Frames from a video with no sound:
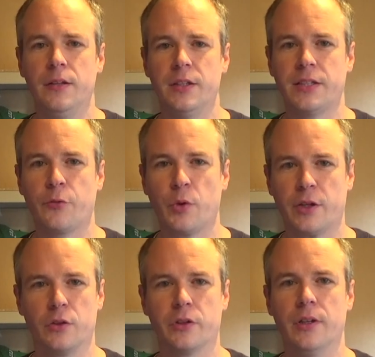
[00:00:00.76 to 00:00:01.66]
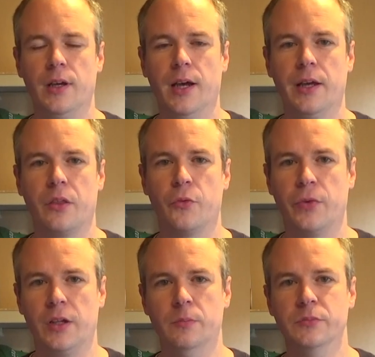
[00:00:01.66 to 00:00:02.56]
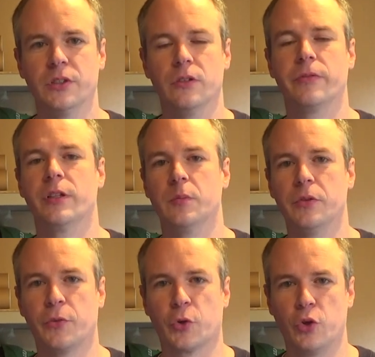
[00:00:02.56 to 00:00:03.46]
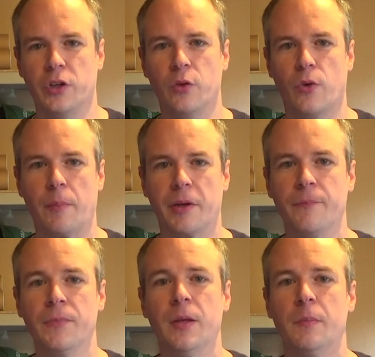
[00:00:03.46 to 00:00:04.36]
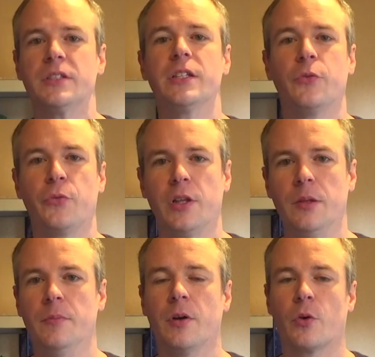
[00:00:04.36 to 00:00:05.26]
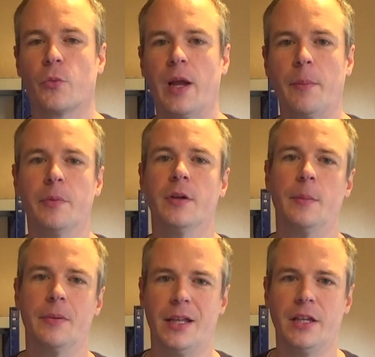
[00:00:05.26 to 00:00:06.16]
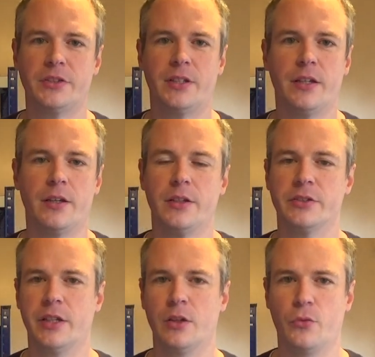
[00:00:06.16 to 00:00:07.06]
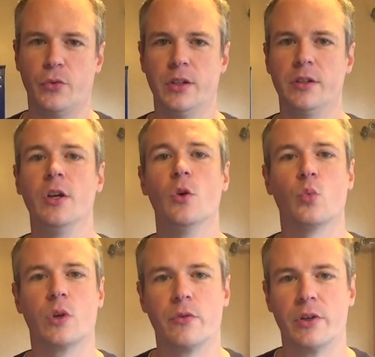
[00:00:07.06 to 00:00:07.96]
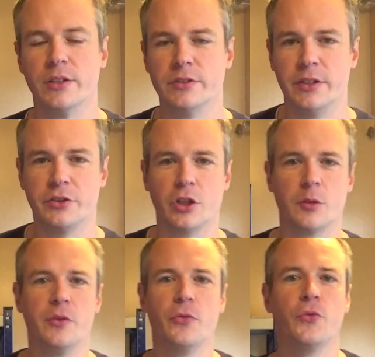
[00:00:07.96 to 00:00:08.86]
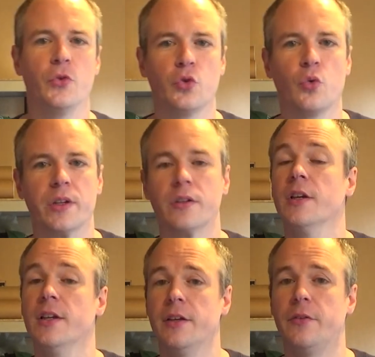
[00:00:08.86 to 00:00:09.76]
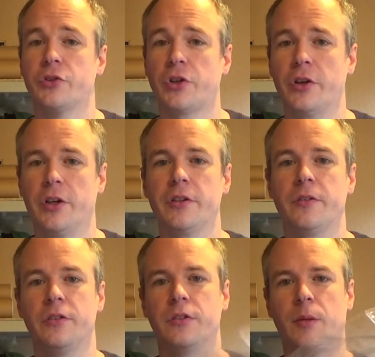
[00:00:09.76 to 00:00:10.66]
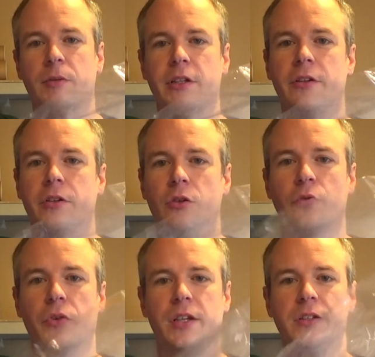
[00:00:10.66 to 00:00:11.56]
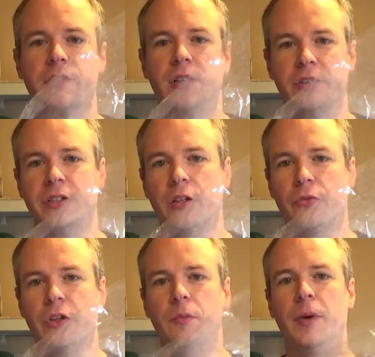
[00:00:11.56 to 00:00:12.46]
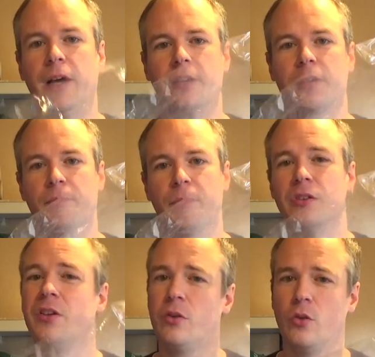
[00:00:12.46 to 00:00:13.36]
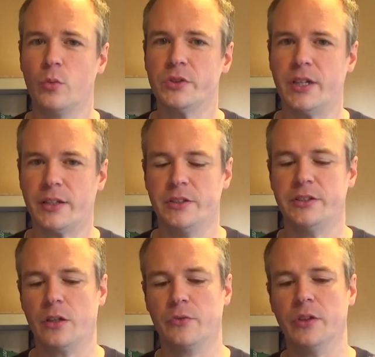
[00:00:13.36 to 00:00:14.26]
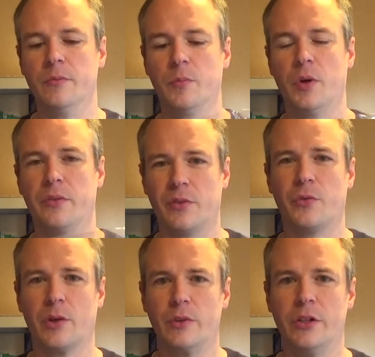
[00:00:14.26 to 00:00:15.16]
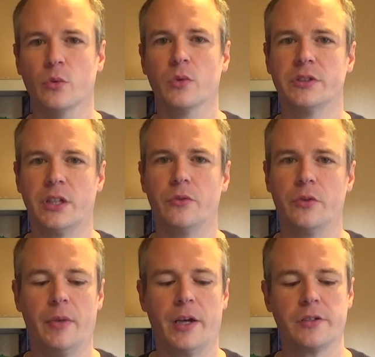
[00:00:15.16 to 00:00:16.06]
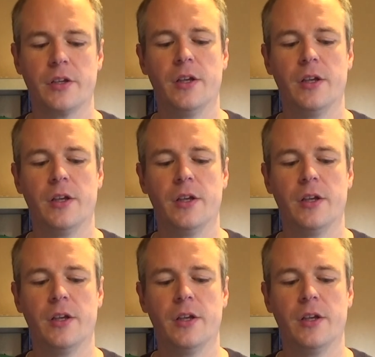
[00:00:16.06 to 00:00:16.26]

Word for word: Let's have a quick look at the films available for cookie wrapping. Basically a film, a wrap, a plastic, a cellophane, whatever it is, it's got to be food grade. If you're starting out, you're typically going to go for these, a cellophane bag. They're not always actually cellophane, but they're frequently known as cellophane bags.